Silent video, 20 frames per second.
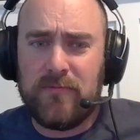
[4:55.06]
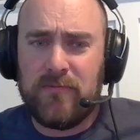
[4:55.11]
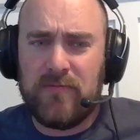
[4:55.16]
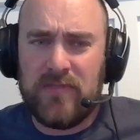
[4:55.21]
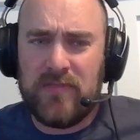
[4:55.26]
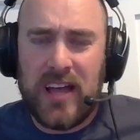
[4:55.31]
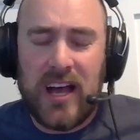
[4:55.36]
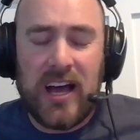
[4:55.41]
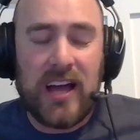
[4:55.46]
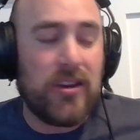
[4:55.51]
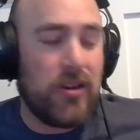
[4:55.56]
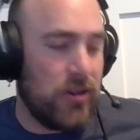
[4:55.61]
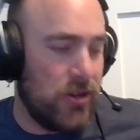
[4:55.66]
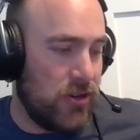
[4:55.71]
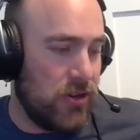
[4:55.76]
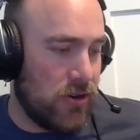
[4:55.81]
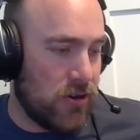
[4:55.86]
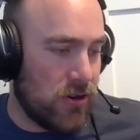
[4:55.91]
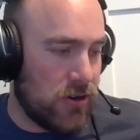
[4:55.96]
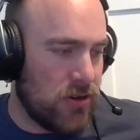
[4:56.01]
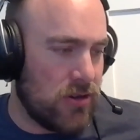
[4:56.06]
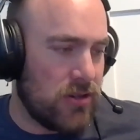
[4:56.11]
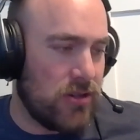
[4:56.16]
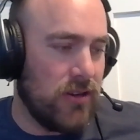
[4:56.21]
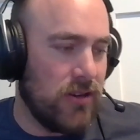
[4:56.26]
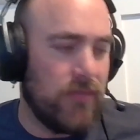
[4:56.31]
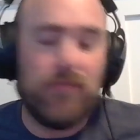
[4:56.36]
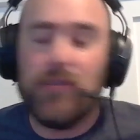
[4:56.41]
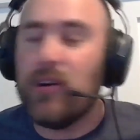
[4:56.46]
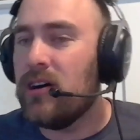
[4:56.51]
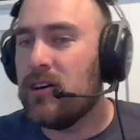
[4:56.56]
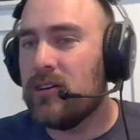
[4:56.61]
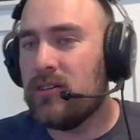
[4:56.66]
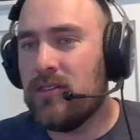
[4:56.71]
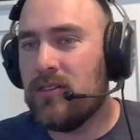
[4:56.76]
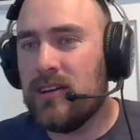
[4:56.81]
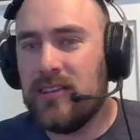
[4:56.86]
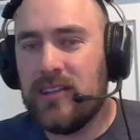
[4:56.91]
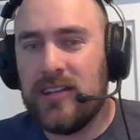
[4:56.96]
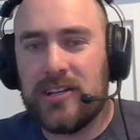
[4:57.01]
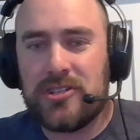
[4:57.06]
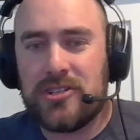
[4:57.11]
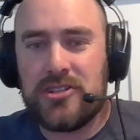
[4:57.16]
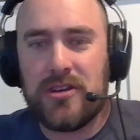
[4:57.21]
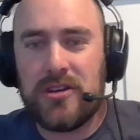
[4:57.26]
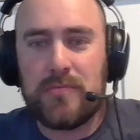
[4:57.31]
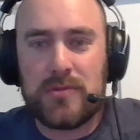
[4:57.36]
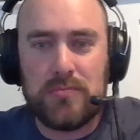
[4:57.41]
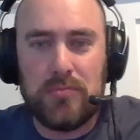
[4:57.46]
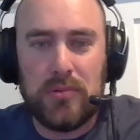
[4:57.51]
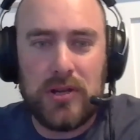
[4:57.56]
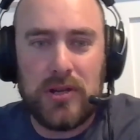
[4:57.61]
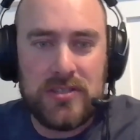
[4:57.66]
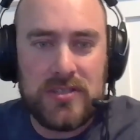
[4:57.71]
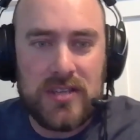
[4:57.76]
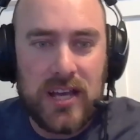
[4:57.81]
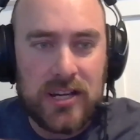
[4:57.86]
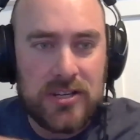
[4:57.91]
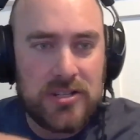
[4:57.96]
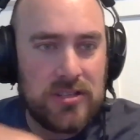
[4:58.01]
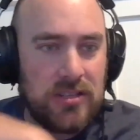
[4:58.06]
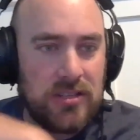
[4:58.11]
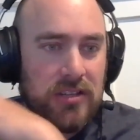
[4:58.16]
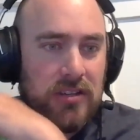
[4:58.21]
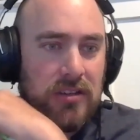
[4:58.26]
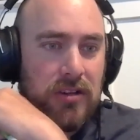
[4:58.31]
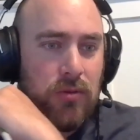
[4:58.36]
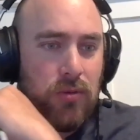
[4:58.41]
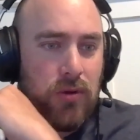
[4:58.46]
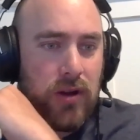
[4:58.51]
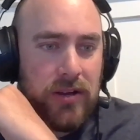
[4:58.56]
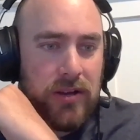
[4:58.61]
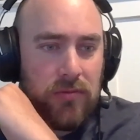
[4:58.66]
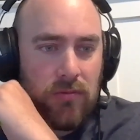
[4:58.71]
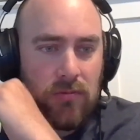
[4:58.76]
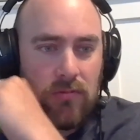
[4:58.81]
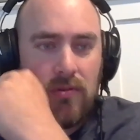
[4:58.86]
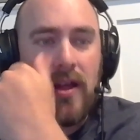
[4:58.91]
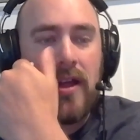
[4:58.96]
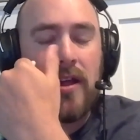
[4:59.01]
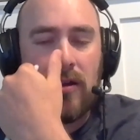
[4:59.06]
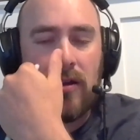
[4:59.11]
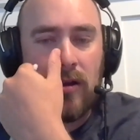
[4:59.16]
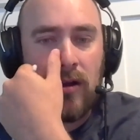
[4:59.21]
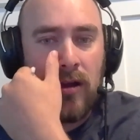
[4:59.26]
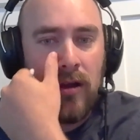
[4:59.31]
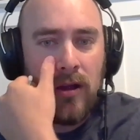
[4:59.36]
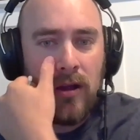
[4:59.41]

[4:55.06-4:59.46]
not unheard of on Great Lakes ships, but is actually quite rare.